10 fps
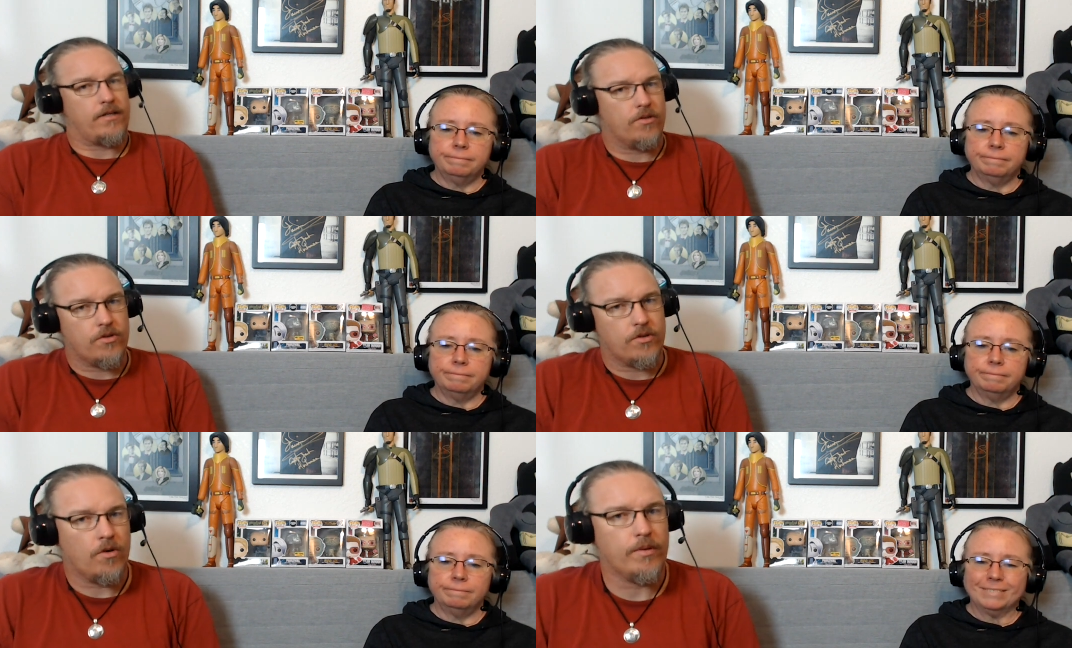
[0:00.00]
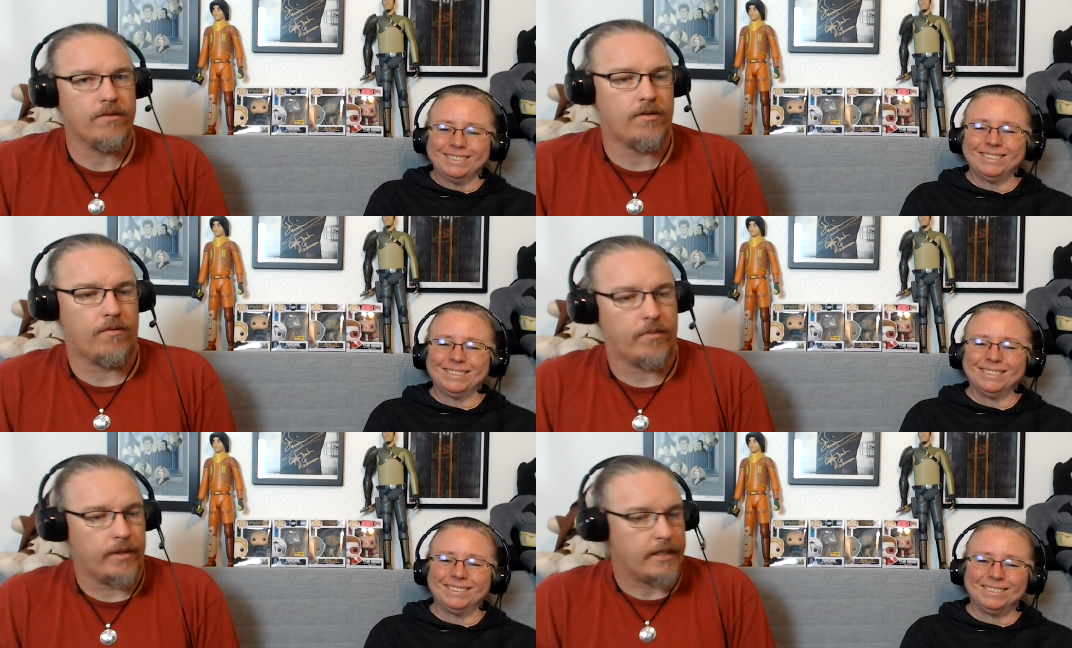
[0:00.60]
Speaker 1: So there's nobody who's
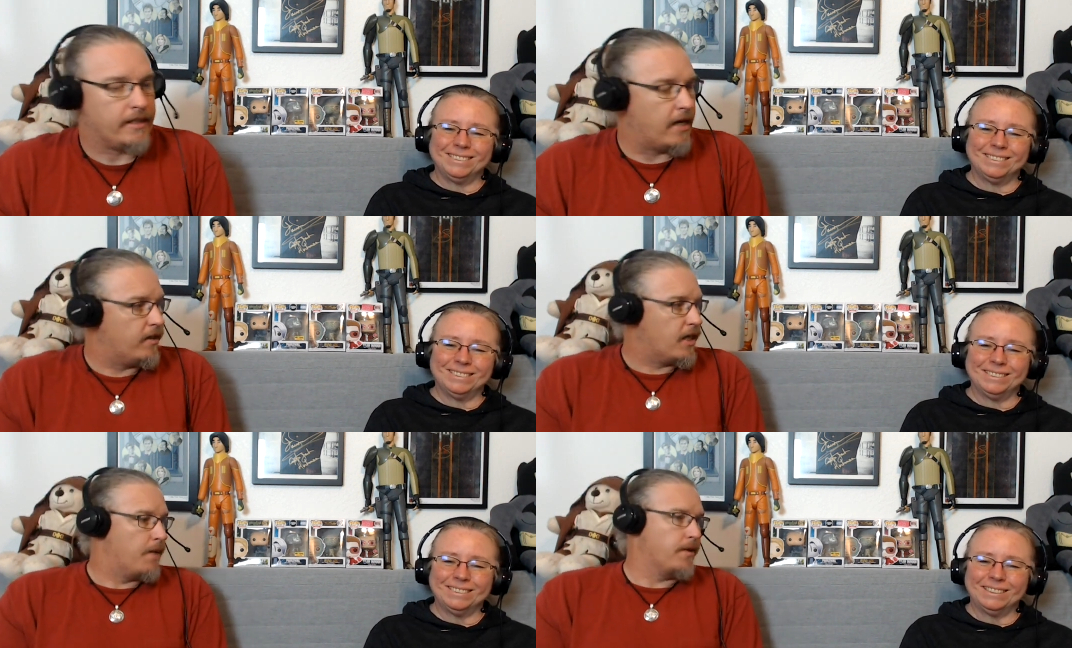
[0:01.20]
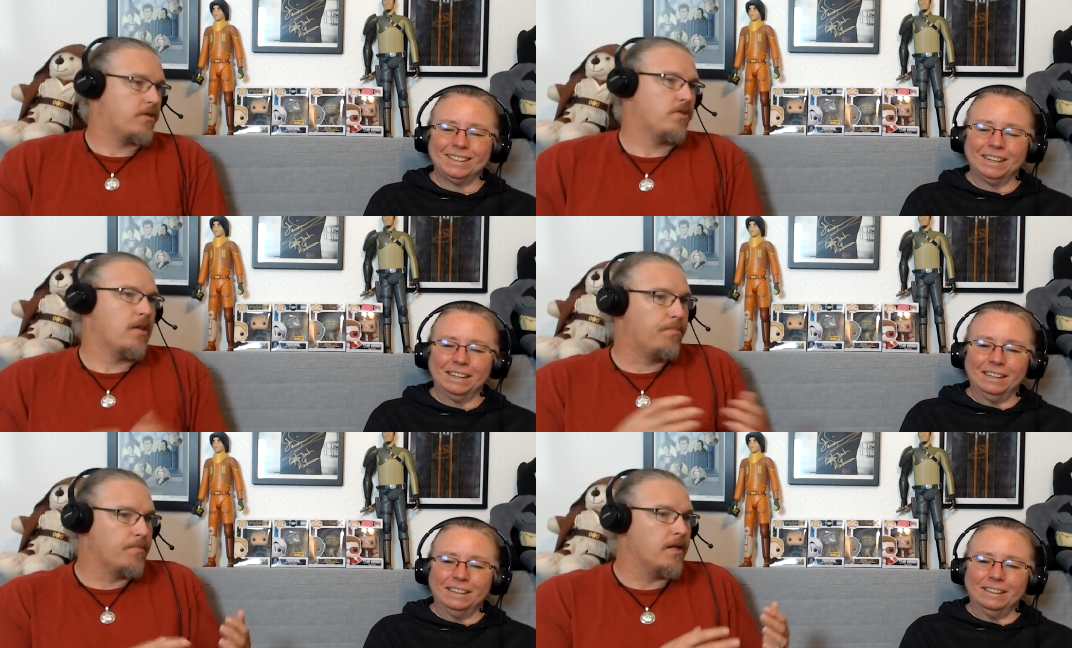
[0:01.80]
ever really dead in the comics. So they,
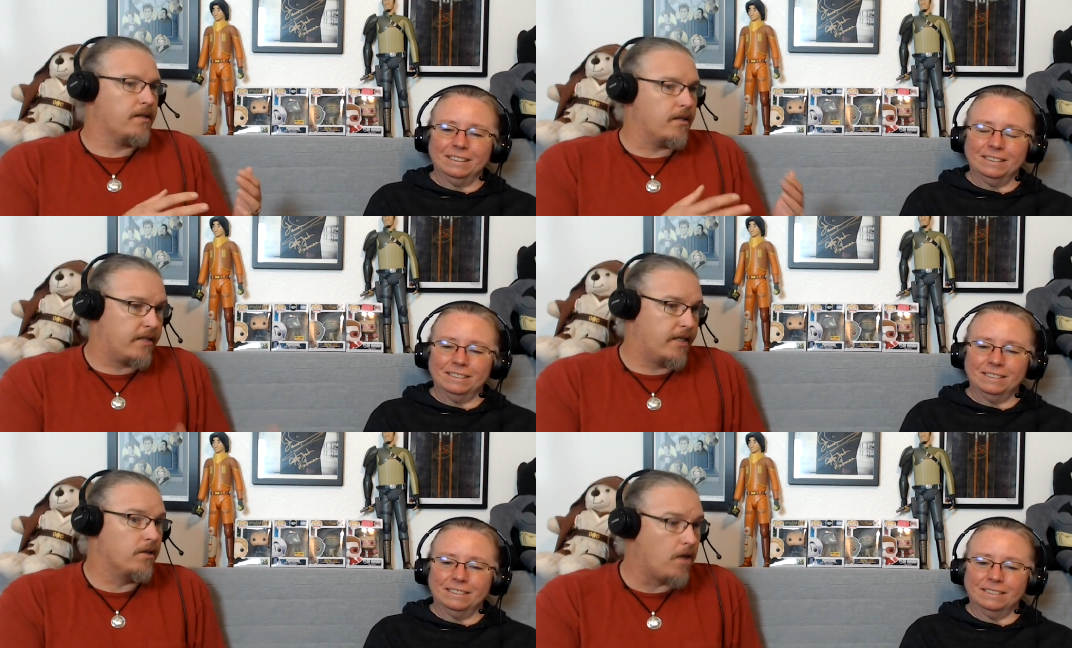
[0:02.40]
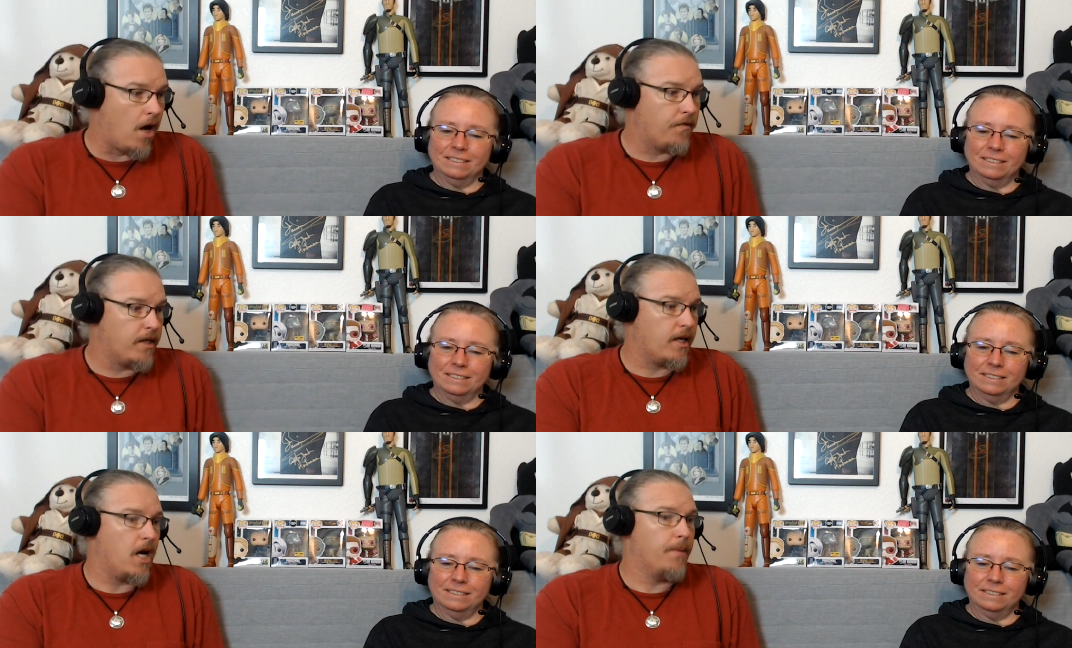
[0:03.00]
they are killed off in the
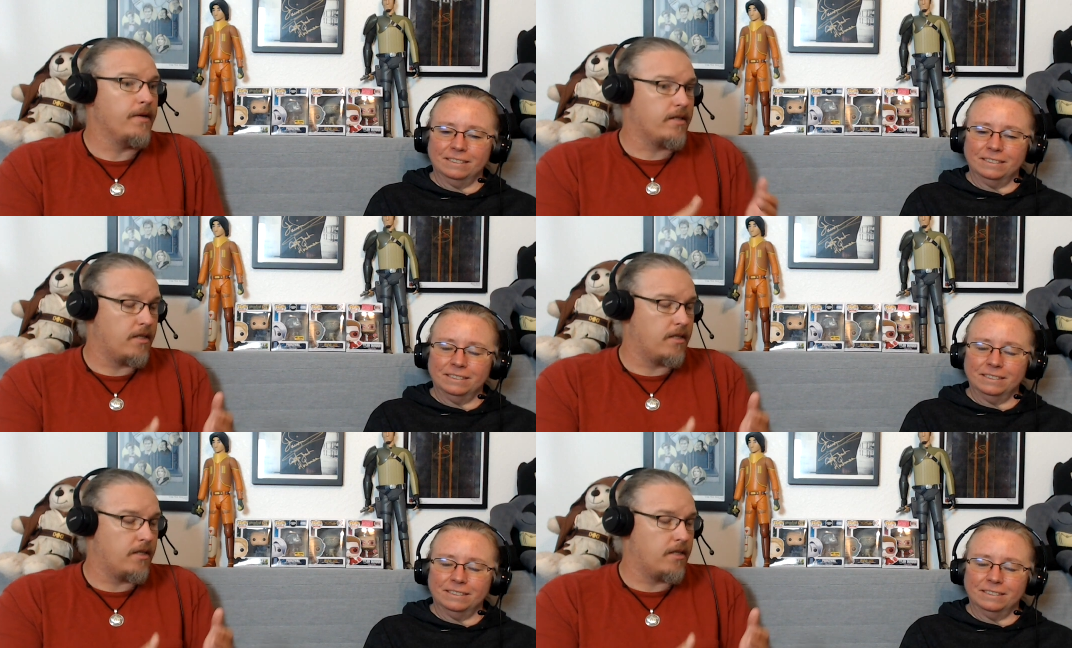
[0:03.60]
comics.